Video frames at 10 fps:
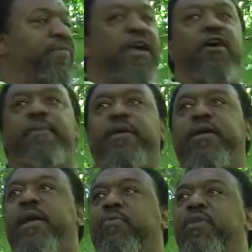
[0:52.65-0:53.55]
therapy
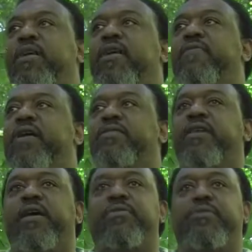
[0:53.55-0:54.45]
can we give
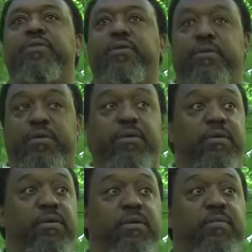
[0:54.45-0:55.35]
ourselves?
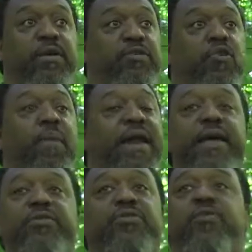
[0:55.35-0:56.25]
Because
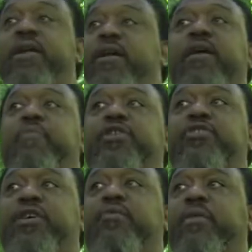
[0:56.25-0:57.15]
nobody else is trying to help us
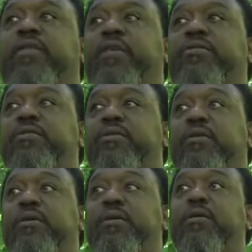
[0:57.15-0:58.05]
deal with this.
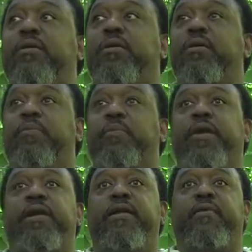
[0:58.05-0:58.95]

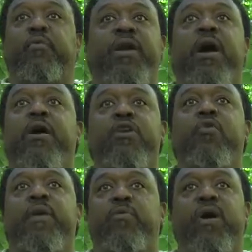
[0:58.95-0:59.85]
But we are
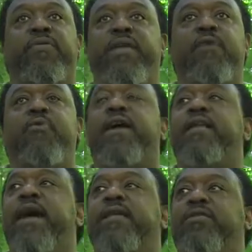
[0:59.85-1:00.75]
human, whether they
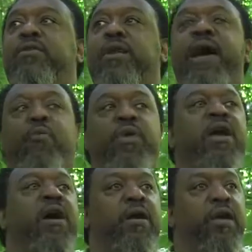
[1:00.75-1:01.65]
recognize it or not,
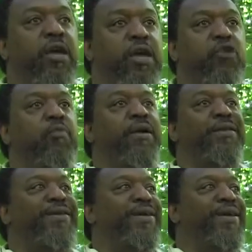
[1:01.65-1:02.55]
we are
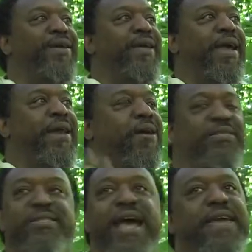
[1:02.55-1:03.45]
human, and our
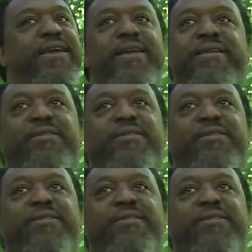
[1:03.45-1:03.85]
psyche